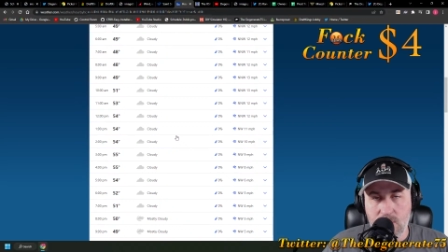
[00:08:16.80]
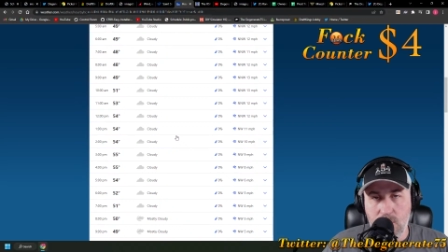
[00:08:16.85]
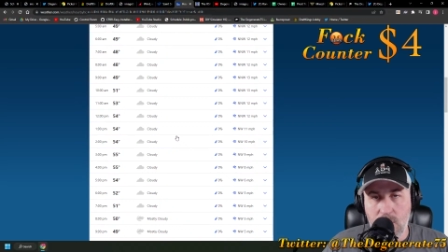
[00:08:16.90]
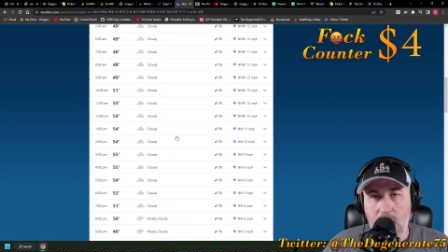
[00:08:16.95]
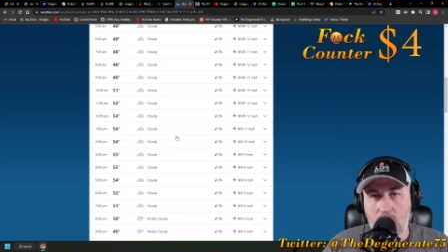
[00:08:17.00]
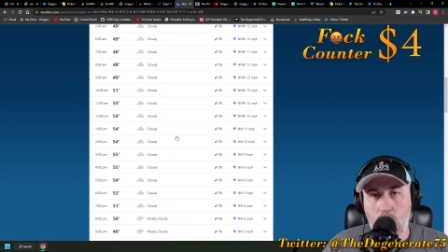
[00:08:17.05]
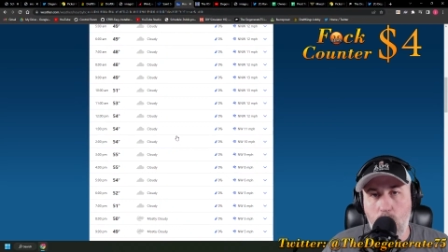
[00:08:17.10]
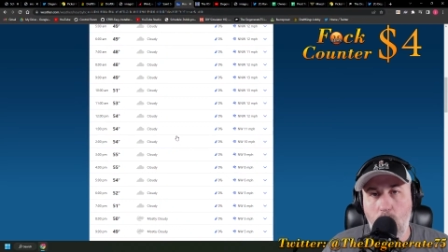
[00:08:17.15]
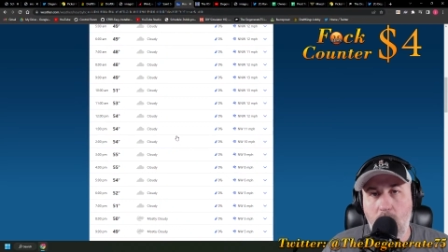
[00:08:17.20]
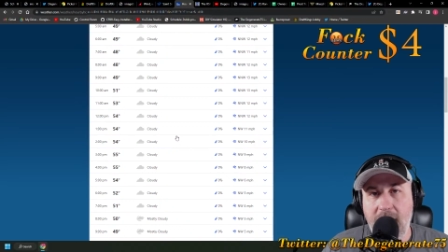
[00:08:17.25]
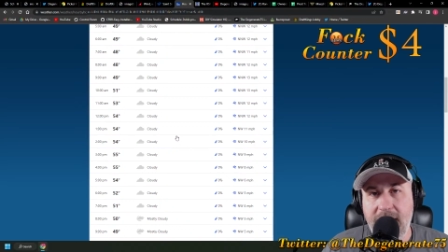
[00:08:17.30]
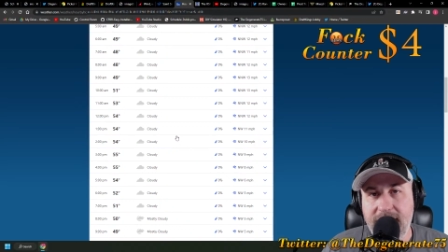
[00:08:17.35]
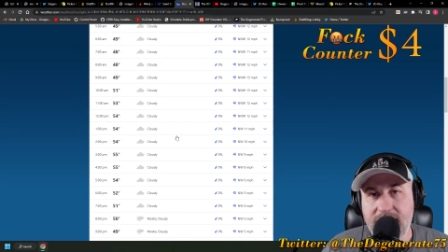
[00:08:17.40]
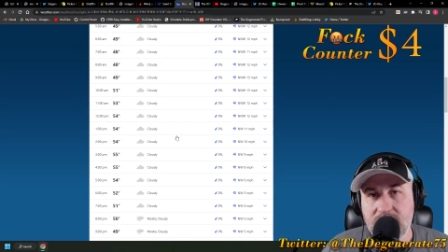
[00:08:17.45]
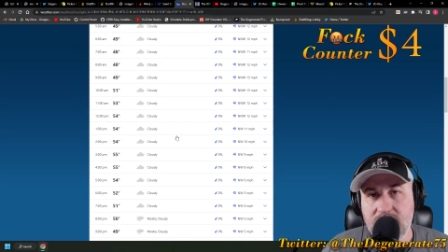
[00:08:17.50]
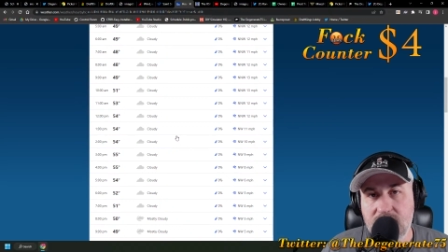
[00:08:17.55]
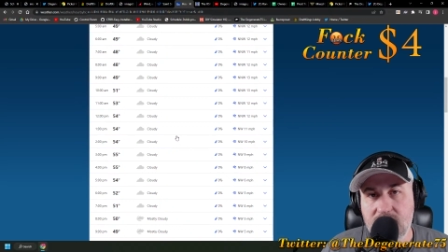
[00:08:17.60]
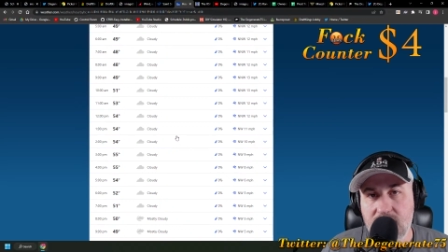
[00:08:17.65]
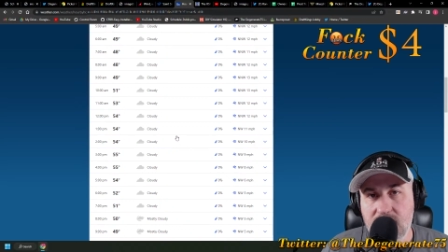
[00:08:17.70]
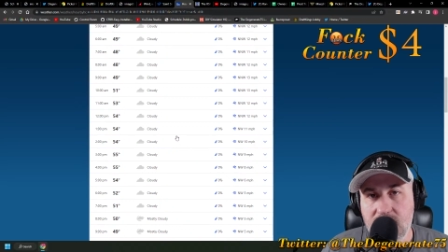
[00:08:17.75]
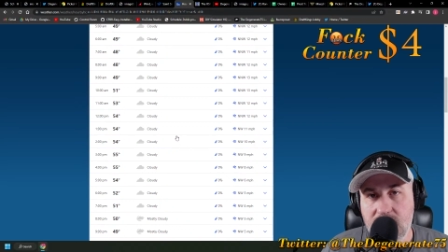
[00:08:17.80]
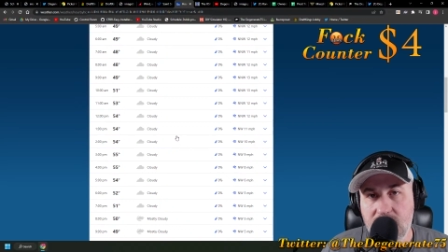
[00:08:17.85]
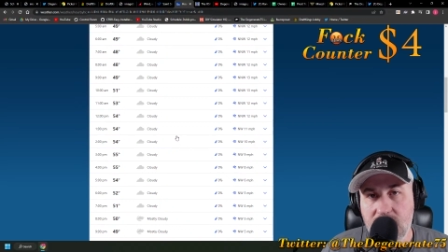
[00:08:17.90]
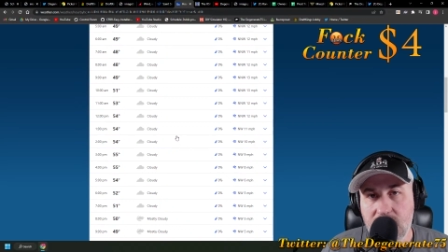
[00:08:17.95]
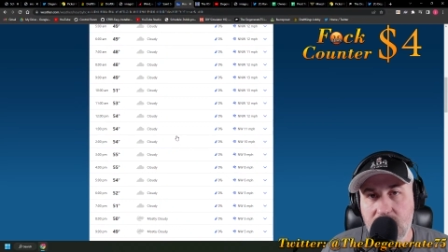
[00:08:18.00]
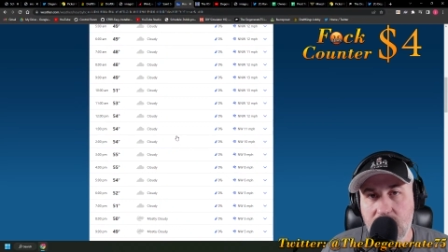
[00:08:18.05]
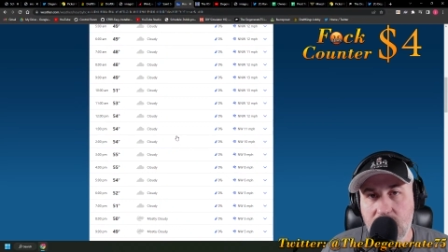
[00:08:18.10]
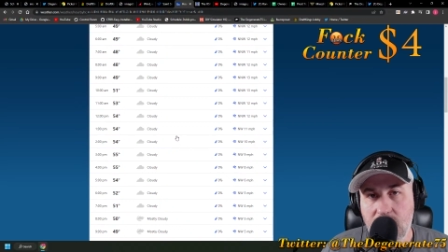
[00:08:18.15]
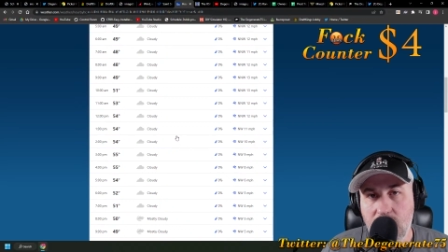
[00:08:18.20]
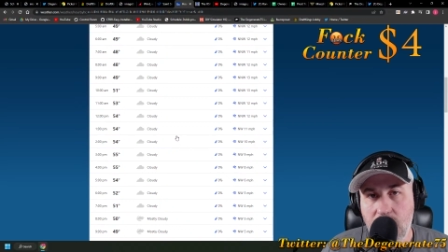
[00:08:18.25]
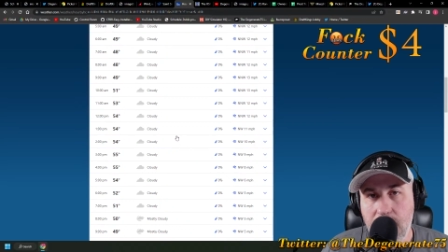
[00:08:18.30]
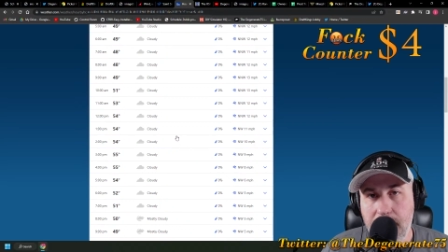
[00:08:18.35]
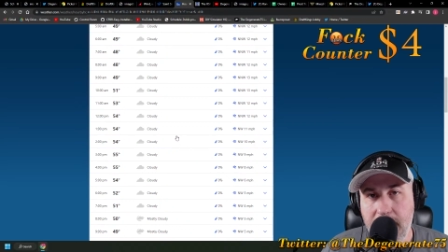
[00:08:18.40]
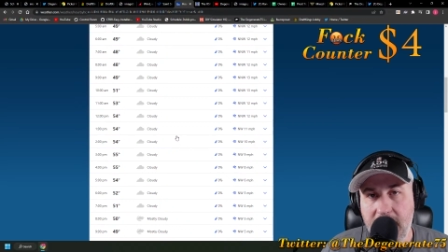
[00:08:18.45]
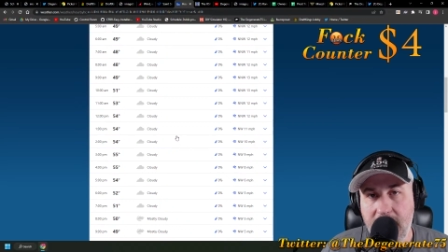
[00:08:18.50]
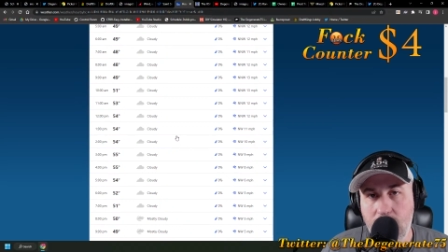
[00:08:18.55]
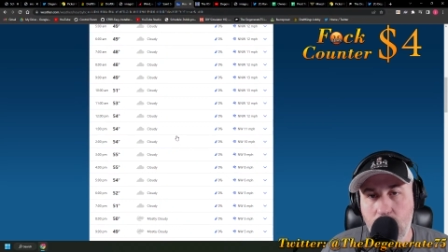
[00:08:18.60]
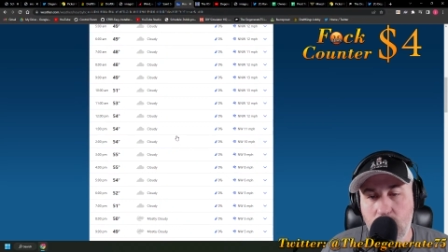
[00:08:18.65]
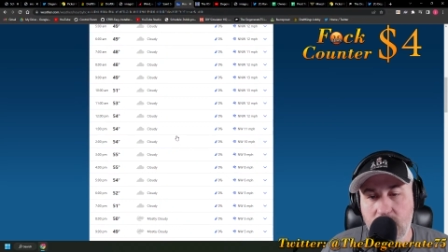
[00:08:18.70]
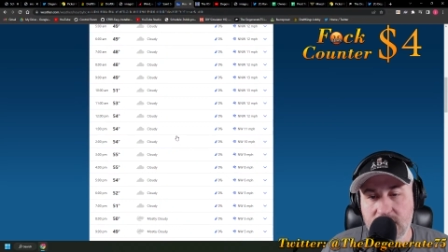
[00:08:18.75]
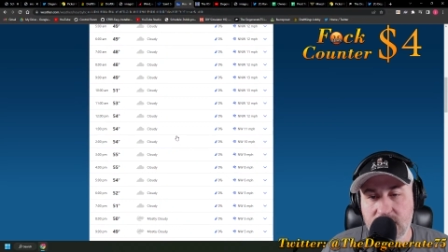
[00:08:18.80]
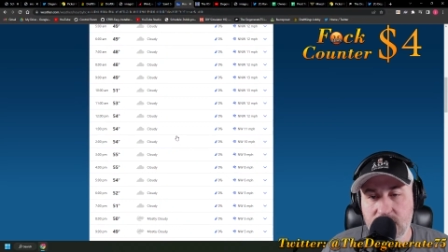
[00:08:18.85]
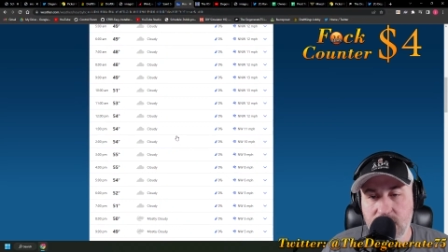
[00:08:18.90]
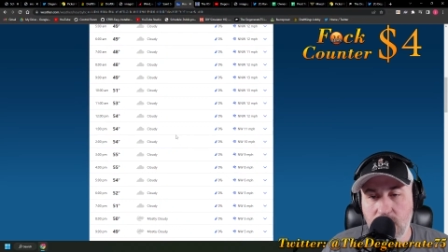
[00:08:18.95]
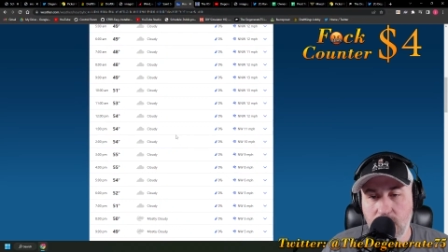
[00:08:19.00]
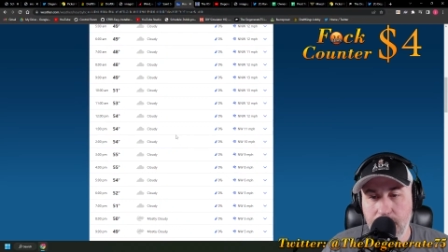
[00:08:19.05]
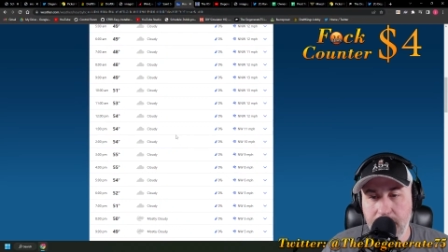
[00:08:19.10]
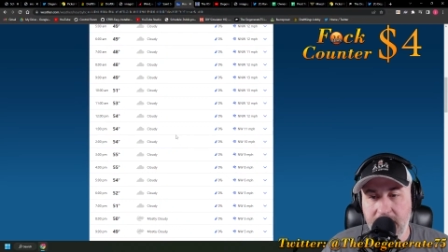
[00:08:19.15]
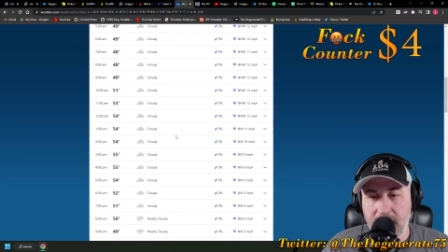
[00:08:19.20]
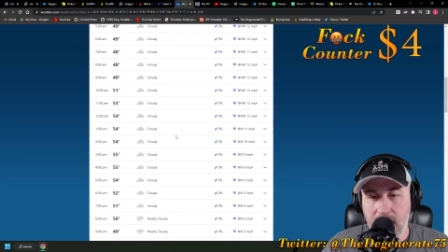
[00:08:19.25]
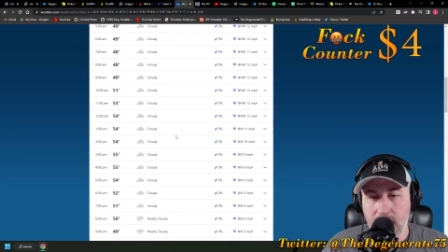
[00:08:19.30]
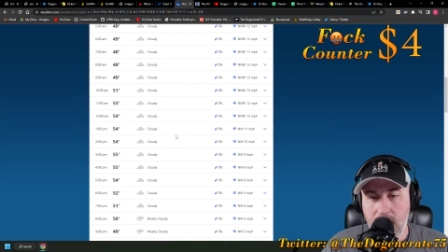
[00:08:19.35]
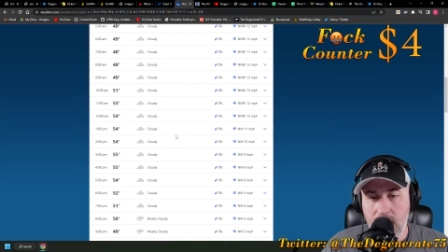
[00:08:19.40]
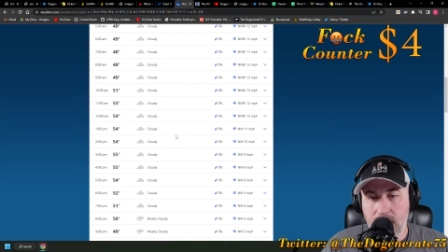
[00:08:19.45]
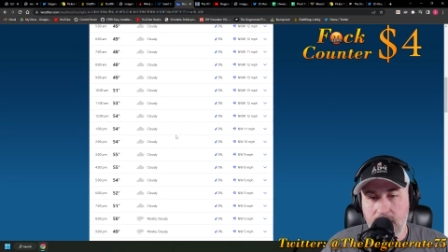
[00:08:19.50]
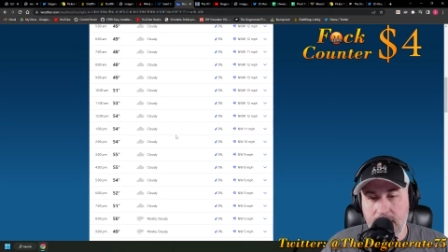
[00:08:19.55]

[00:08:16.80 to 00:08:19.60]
wise man once told me